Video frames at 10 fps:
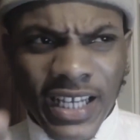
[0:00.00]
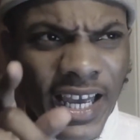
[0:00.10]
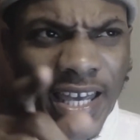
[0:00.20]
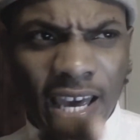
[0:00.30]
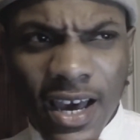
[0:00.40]
She's
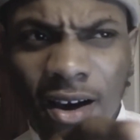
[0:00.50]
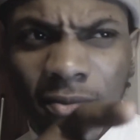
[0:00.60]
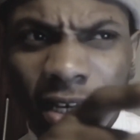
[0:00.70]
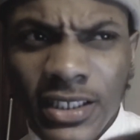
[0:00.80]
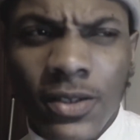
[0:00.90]
like, yeah,
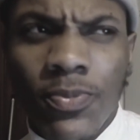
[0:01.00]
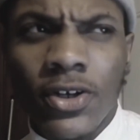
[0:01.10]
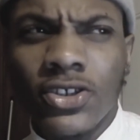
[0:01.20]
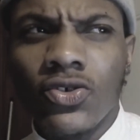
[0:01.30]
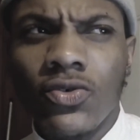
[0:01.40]
that's the
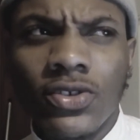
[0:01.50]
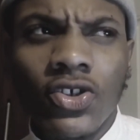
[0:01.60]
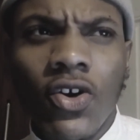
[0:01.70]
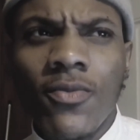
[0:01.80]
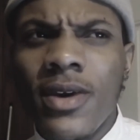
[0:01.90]
person who
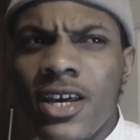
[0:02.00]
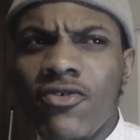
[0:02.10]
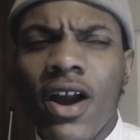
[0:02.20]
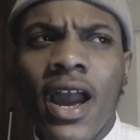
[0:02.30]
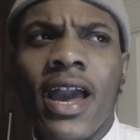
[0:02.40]
sold me
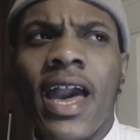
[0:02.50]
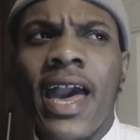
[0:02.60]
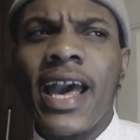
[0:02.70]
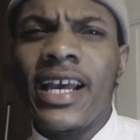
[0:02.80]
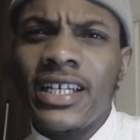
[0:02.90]
crack.
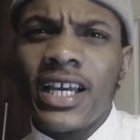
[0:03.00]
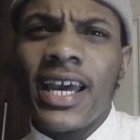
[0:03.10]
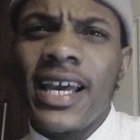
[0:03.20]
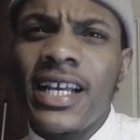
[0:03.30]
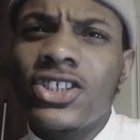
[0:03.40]
And
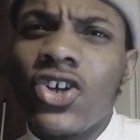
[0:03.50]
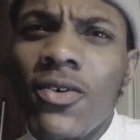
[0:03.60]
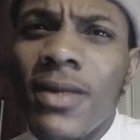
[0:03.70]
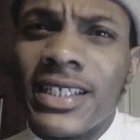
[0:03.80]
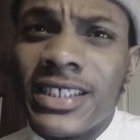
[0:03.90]
he
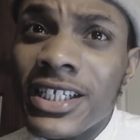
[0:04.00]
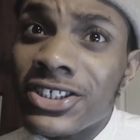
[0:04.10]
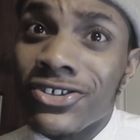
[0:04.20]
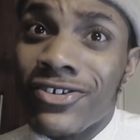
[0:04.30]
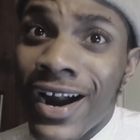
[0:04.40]
sold my
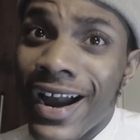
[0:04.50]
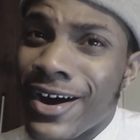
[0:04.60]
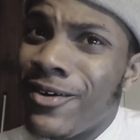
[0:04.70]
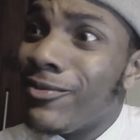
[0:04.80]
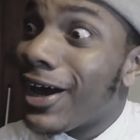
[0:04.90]
sister crack.
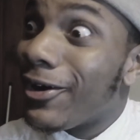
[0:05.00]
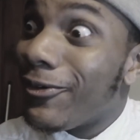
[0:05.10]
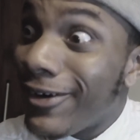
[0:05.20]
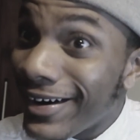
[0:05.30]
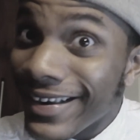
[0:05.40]
I'm like,
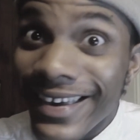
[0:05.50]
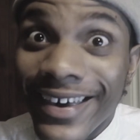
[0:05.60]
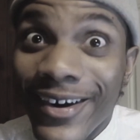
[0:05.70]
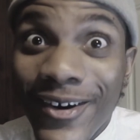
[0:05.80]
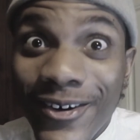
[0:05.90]
what?
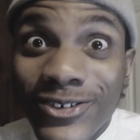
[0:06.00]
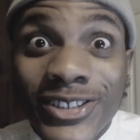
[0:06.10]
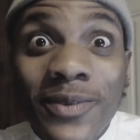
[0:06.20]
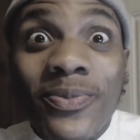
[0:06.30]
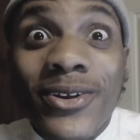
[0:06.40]
Yo,
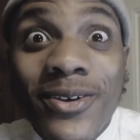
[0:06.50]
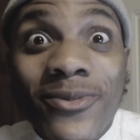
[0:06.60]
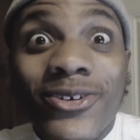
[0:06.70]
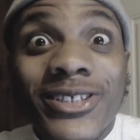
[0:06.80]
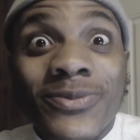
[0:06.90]
she put him
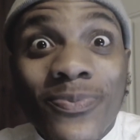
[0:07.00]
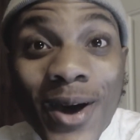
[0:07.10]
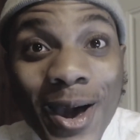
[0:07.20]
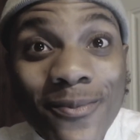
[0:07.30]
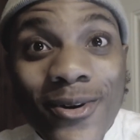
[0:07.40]
on the
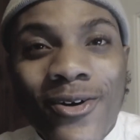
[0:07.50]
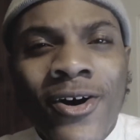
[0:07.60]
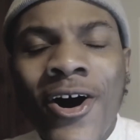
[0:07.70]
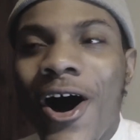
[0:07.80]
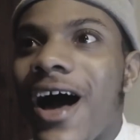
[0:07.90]
spot, bro.
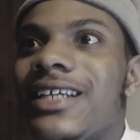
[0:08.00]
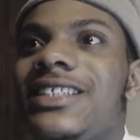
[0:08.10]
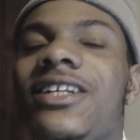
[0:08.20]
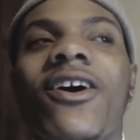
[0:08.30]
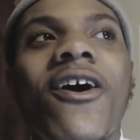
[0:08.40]
I
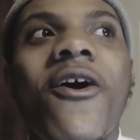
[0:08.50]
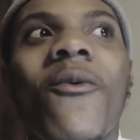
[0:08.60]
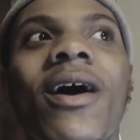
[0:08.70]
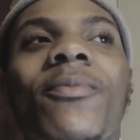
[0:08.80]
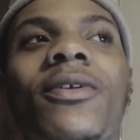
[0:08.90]
see the
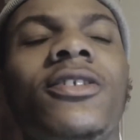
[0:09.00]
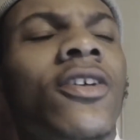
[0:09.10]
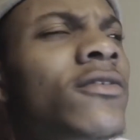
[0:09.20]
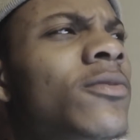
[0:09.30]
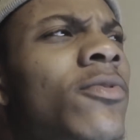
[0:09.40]
white police
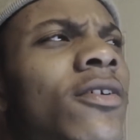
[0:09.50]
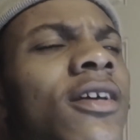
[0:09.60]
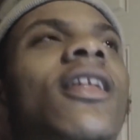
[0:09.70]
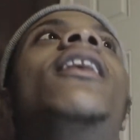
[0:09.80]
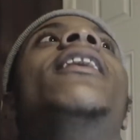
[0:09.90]
officer, boy. He
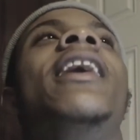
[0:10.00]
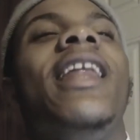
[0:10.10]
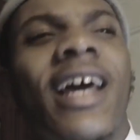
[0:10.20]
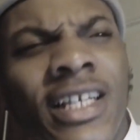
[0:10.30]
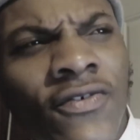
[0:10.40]
like
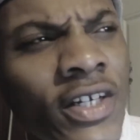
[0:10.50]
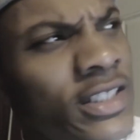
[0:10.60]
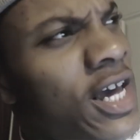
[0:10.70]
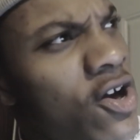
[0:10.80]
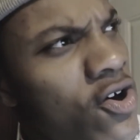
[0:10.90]
his face
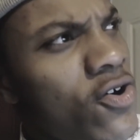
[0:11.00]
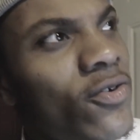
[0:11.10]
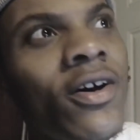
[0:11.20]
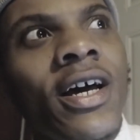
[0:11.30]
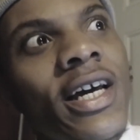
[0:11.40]
like,
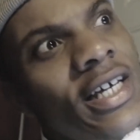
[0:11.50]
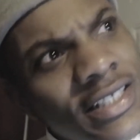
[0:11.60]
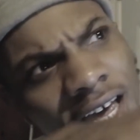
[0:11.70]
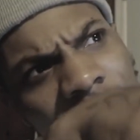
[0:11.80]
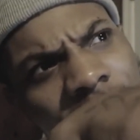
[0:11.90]
who? He's
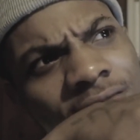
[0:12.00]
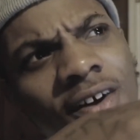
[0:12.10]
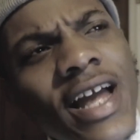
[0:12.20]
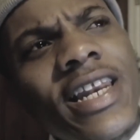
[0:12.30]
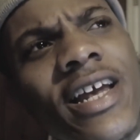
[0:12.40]
like, him
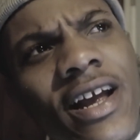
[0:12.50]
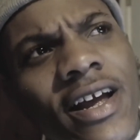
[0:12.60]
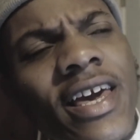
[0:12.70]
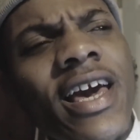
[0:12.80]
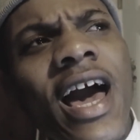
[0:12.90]
right there.
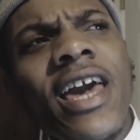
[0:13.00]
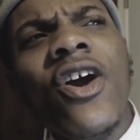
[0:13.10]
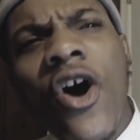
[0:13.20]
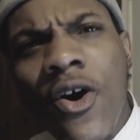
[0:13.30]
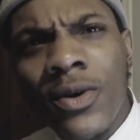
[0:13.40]
He
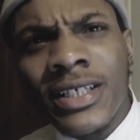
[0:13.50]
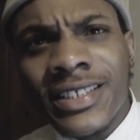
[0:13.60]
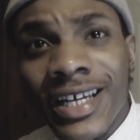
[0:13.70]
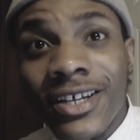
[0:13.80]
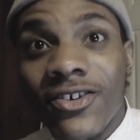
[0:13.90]
always
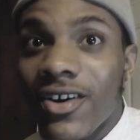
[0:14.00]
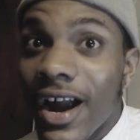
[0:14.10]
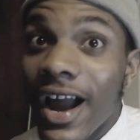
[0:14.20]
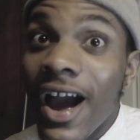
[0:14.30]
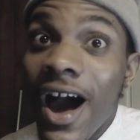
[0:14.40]
selling
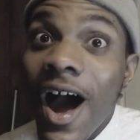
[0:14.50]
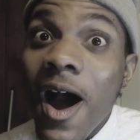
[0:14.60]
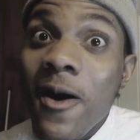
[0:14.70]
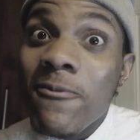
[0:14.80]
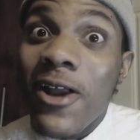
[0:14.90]
crack.
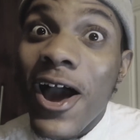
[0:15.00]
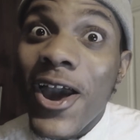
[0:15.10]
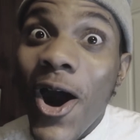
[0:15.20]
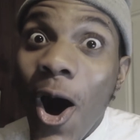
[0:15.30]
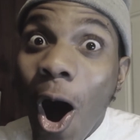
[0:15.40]
I'm
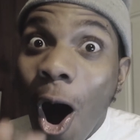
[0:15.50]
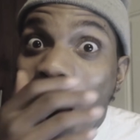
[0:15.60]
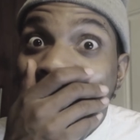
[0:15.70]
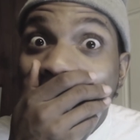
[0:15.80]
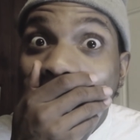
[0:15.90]
like,
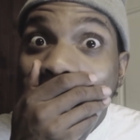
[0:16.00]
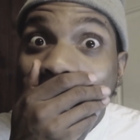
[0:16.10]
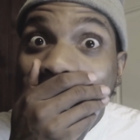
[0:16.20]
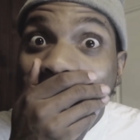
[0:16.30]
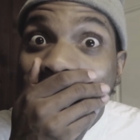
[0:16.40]

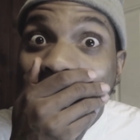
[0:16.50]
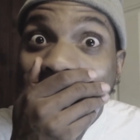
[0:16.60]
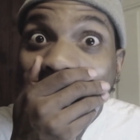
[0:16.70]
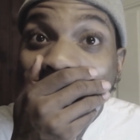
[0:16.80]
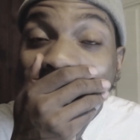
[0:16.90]

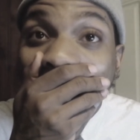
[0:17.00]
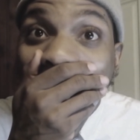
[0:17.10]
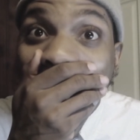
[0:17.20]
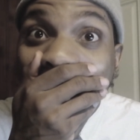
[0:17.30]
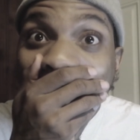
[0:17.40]

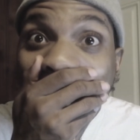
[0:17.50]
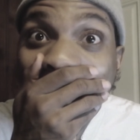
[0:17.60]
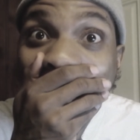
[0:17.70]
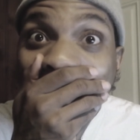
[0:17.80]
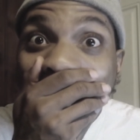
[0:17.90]

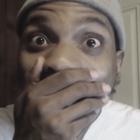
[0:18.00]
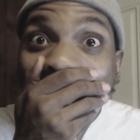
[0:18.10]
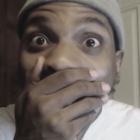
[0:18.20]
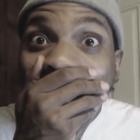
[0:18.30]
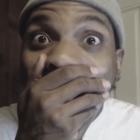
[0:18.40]

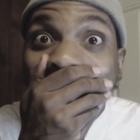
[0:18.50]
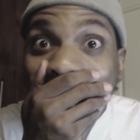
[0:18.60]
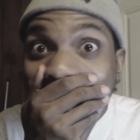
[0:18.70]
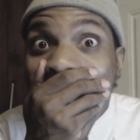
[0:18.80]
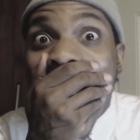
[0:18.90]

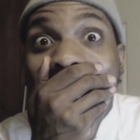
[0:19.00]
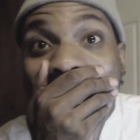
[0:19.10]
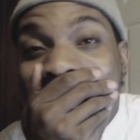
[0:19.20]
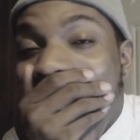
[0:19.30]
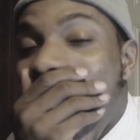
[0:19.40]

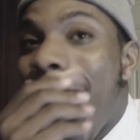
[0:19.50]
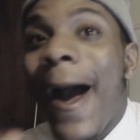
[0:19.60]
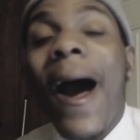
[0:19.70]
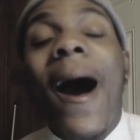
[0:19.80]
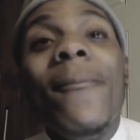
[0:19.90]

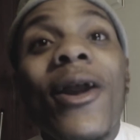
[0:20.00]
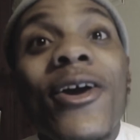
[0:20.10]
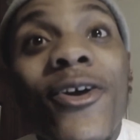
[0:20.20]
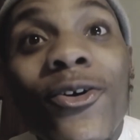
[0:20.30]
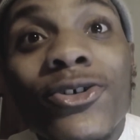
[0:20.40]
oh! I'm
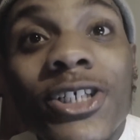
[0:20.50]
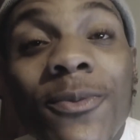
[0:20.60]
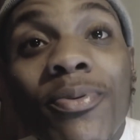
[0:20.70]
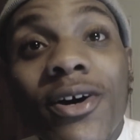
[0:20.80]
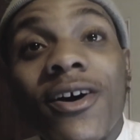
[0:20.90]
like, yo,
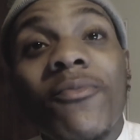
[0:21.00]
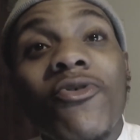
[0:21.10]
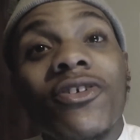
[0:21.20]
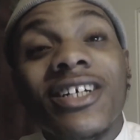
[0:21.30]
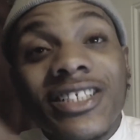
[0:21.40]
she put him
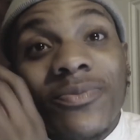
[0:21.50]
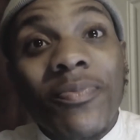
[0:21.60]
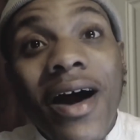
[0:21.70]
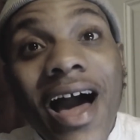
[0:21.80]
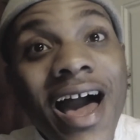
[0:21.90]
on the
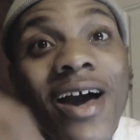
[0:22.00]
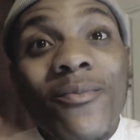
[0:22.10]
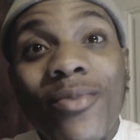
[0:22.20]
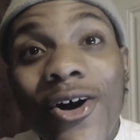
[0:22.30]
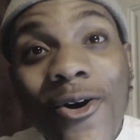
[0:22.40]

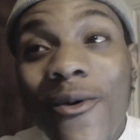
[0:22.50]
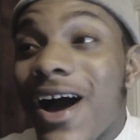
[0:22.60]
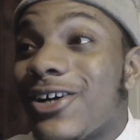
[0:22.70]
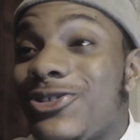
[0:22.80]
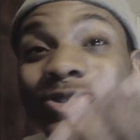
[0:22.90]
spot, bro.
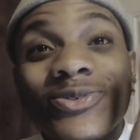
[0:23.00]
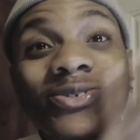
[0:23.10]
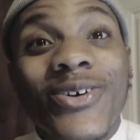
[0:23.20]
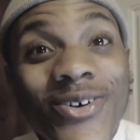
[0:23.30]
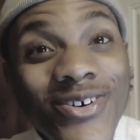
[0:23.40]
Why is you
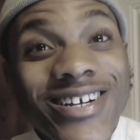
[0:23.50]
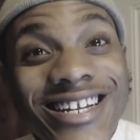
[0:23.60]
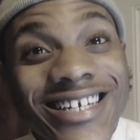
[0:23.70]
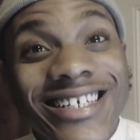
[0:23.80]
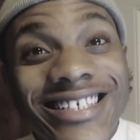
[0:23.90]

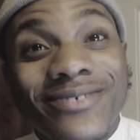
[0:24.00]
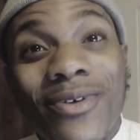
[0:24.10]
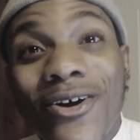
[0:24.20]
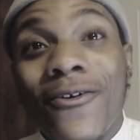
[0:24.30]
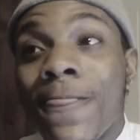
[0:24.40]
doing this,
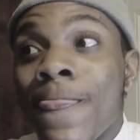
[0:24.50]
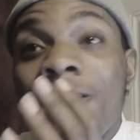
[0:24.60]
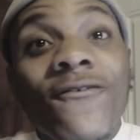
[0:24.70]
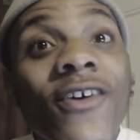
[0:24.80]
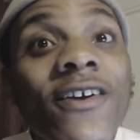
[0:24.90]
bro?
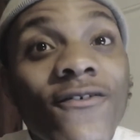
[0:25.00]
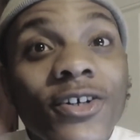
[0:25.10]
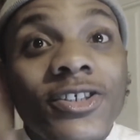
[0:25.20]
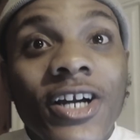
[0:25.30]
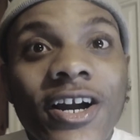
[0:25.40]

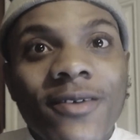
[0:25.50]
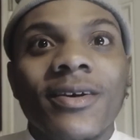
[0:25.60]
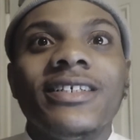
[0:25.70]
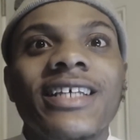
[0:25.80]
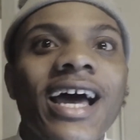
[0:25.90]
Frankfurt term
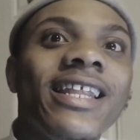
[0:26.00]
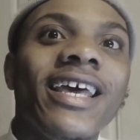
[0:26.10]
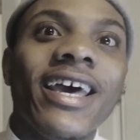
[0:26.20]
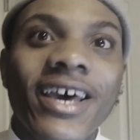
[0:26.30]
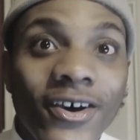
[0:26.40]
inside
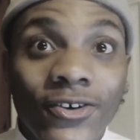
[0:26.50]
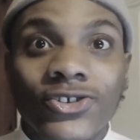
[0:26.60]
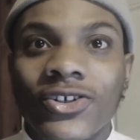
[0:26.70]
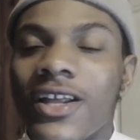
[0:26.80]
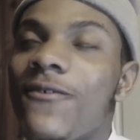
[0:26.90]
the L, Joe.